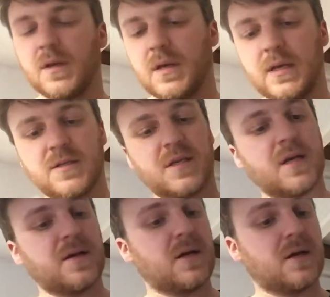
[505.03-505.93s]
Here's
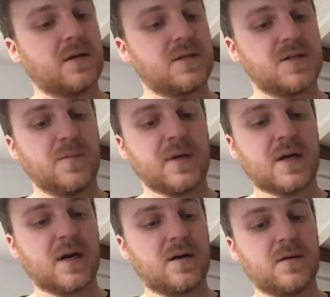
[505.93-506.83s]
another
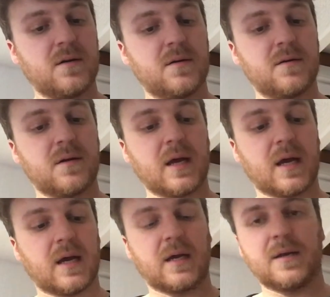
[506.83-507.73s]
Supergirl,
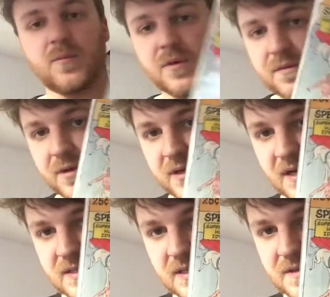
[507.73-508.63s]
number
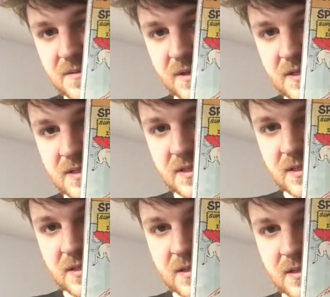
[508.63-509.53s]
390 this one is,
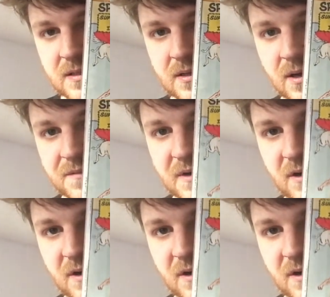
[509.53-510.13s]
the